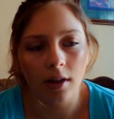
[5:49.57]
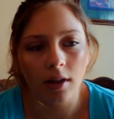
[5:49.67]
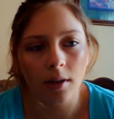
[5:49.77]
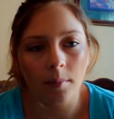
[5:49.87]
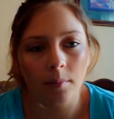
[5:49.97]

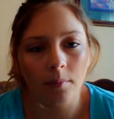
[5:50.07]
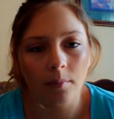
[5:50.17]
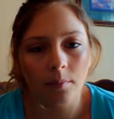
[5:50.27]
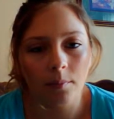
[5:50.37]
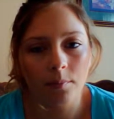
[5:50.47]
um,
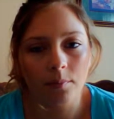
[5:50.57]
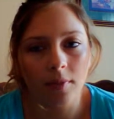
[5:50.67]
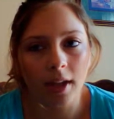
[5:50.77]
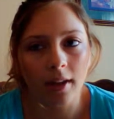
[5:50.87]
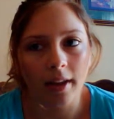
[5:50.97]

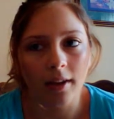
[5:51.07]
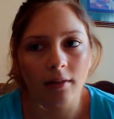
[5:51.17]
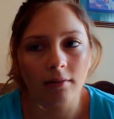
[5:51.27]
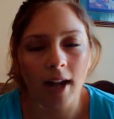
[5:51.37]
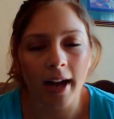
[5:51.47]
they
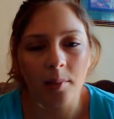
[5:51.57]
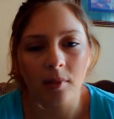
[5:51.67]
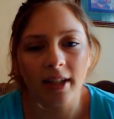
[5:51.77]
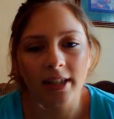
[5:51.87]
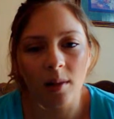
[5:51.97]
like had him
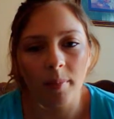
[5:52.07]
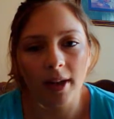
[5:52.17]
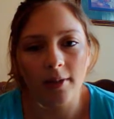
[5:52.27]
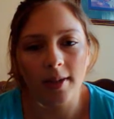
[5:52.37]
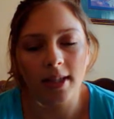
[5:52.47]
cleaned up
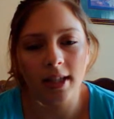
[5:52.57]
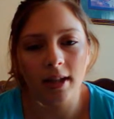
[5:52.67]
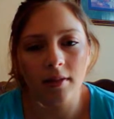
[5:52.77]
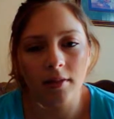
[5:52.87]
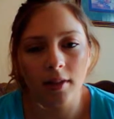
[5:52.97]
and
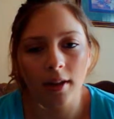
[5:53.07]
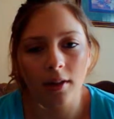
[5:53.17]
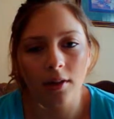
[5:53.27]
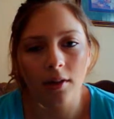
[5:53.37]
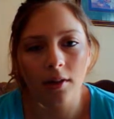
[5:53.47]
everything and they're
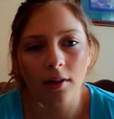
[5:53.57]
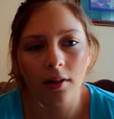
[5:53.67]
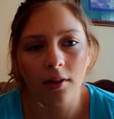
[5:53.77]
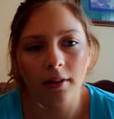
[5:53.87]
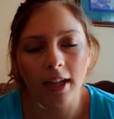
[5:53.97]
like
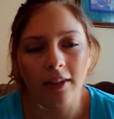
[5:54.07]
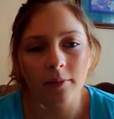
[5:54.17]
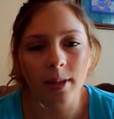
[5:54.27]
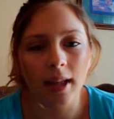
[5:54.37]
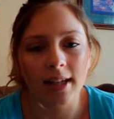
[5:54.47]
they gave
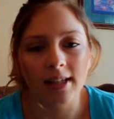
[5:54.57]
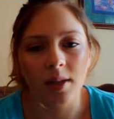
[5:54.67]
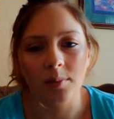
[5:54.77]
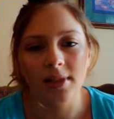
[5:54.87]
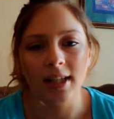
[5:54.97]
me like
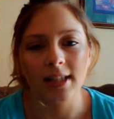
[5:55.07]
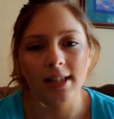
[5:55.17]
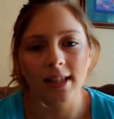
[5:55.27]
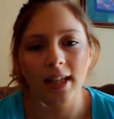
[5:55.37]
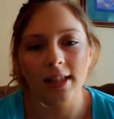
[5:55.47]
some skin
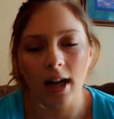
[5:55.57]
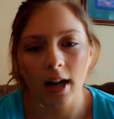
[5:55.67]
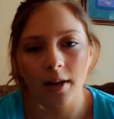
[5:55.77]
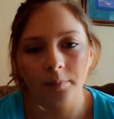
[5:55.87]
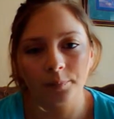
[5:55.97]
to skin
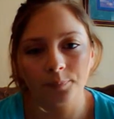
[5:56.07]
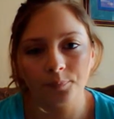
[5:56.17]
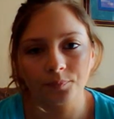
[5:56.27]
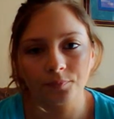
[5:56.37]
time